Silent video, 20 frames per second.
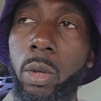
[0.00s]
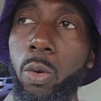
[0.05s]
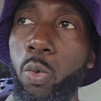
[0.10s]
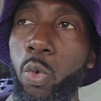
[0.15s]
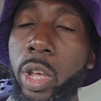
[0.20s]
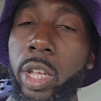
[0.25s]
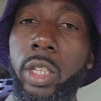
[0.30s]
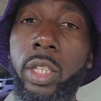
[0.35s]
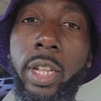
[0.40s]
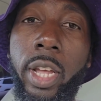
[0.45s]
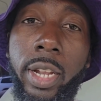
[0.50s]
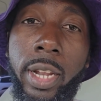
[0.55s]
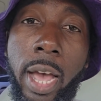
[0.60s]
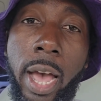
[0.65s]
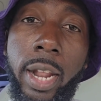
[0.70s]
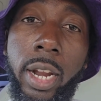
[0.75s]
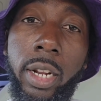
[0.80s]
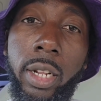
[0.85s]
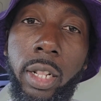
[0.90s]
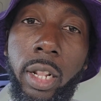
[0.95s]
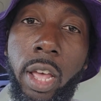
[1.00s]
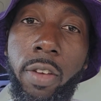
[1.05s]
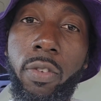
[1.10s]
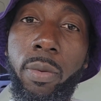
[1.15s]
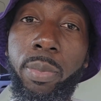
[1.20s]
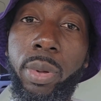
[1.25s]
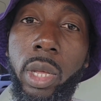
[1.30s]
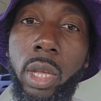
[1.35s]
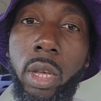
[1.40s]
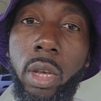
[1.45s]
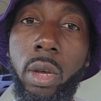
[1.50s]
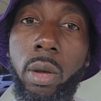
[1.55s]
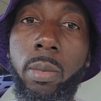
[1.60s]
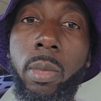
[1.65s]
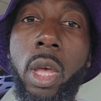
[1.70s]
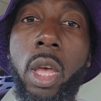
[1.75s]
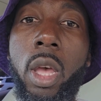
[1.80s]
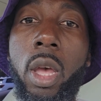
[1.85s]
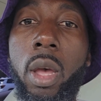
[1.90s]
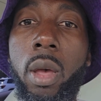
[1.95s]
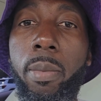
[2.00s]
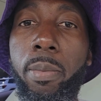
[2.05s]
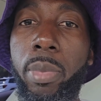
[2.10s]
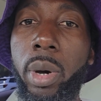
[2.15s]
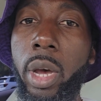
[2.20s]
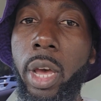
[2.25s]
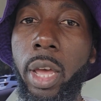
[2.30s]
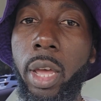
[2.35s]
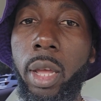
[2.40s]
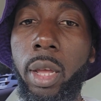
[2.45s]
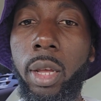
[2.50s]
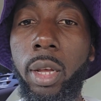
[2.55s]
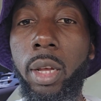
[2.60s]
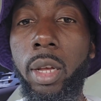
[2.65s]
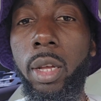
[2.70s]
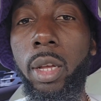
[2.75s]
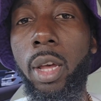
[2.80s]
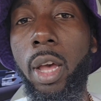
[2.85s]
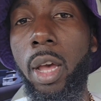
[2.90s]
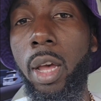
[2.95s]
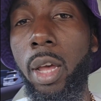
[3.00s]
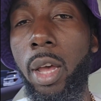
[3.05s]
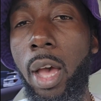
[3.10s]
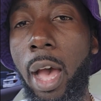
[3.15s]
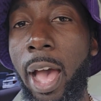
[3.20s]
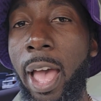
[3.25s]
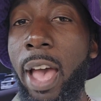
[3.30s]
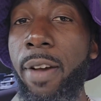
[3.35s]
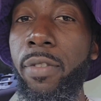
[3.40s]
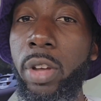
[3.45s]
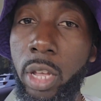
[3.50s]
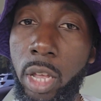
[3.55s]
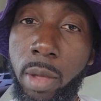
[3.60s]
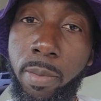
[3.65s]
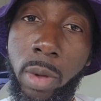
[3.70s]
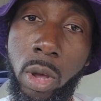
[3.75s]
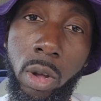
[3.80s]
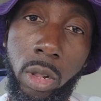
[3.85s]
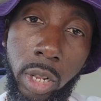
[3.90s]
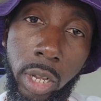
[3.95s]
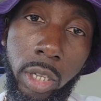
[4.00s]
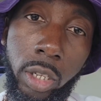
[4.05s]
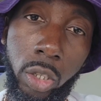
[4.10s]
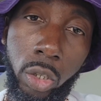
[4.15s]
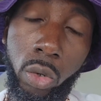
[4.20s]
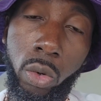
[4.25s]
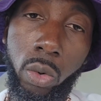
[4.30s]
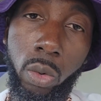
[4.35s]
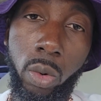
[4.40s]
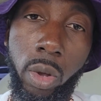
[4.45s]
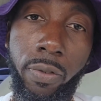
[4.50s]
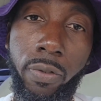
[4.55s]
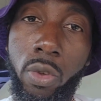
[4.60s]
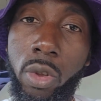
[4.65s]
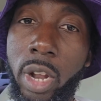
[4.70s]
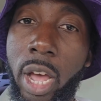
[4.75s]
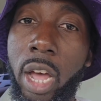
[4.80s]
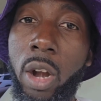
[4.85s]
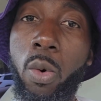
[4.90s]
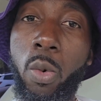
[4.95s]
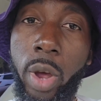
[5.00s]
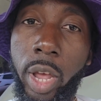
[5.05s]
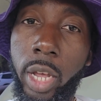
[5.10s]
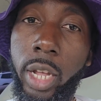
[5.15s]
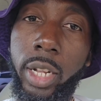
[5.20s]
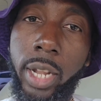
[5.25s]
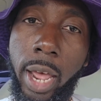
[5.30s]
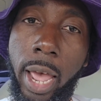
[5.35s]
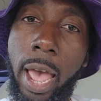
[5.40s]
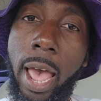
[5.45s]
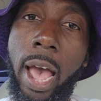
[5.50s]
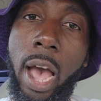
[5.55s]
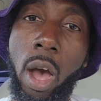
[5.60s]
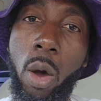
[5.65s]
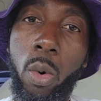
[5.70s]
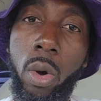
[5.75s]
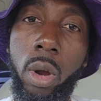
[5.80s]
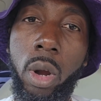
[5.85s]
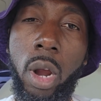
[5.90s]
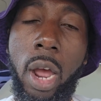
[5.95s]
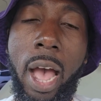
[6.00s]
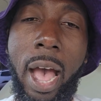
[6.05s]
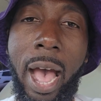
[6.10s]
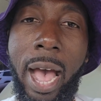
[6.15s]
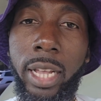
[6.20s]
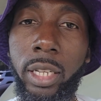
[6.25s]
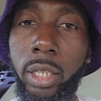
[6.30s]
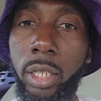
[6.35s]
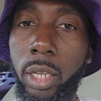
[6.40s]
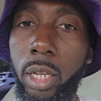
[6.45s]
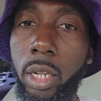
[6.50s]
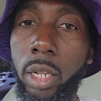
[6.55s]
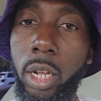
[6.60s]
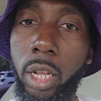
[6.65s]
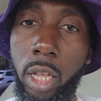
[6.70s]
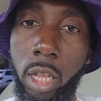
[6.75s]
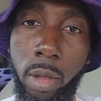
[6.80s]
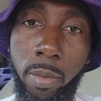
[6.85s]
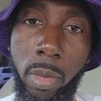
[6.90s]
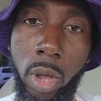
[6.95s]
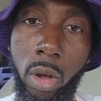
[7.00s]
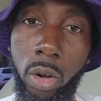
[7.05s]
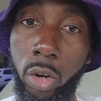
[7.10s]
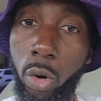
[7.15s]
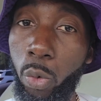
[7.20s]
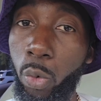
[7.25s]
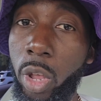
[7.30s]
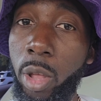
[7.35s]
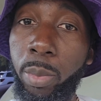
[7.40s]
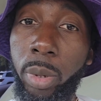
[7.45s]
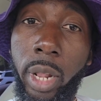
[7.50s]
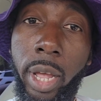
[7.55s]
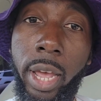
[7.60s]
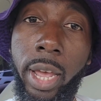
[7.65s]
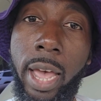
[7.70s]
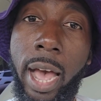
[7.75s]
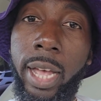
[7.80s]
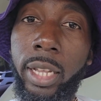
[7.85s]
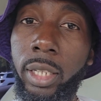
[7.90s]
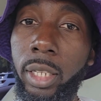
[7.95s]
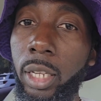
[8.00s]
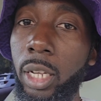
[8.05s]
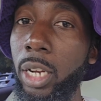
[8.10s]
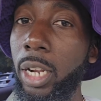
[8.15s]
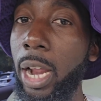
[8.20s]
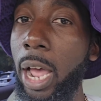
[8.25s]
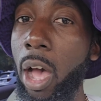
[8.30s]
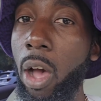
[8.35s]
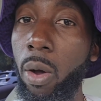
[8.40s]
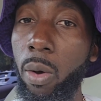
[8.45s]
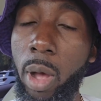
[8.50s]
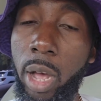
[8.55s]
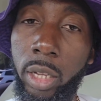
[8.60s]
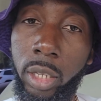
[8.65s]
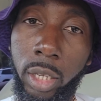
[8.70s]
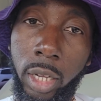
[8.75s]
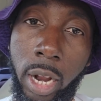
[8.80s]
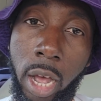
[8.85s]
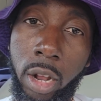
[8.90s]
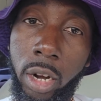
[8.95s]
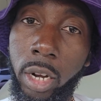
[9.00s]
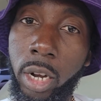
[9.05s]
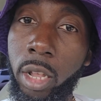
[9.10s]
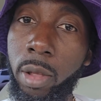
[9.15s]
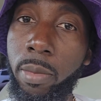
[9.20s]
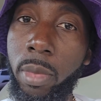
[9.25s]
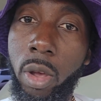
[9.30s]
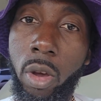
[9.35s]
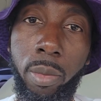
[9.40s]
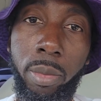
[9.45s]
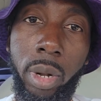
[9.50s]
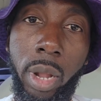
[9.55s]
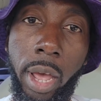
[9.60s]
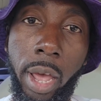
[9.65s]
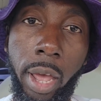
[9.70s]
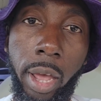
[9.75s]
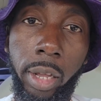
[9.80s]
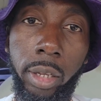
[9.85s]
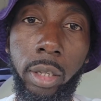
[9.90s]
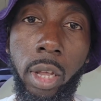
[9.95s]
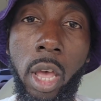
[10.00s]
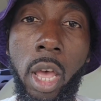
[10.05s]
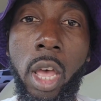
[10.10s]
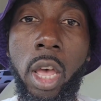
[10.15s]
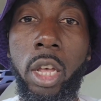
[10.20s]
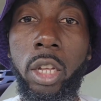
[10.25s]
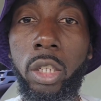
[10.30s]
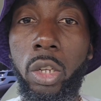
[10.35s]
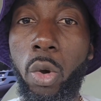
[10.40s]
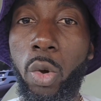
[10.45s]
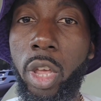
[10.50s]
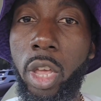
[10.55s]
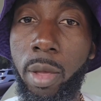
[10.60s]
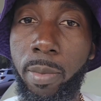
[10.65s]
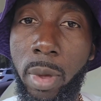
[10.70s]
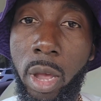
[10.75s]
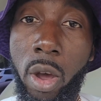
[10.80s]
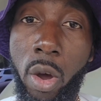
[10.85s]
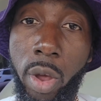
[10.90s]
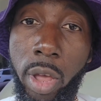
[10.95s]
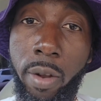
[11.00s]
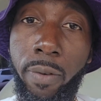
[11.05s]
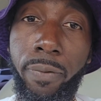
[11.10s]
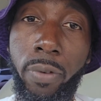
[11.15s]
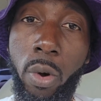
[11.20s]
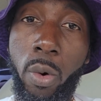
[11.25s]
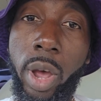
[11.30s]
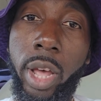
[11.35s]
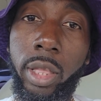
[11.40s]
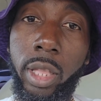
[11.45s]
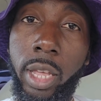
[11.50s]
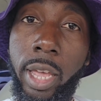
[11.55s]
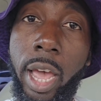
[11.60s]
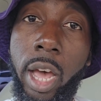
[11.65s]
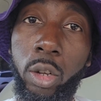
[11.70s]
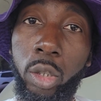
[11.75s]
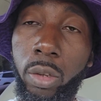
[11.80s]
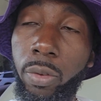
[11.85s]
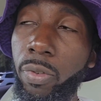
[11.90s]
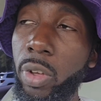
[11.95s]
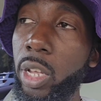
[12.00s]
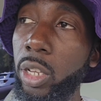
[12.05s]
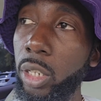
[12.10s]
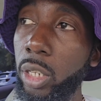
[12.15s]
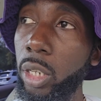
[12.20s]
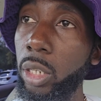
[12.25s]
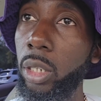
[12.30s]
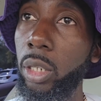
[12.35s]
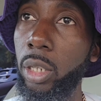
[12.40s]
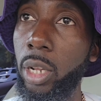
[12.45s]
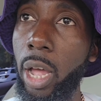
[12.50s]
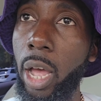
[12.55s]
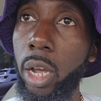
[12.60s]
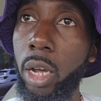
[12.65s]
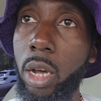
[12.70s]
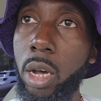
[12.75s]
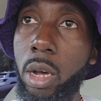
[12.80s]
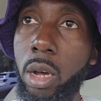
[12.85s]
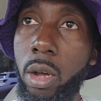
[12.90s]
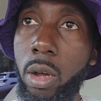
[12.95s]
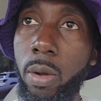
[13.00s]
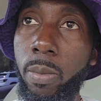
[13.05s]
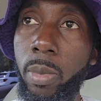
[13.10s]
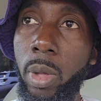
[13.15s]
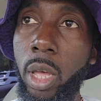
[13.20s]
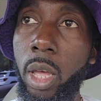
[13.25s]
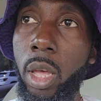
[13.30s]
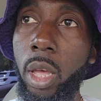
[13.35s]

Wednesday night at 11 p.m. But I have an email list too. If you're not awake at that hour, I send the email, the replay, I send it out. I send out an email blast. So email info@thehouseofancestors.com,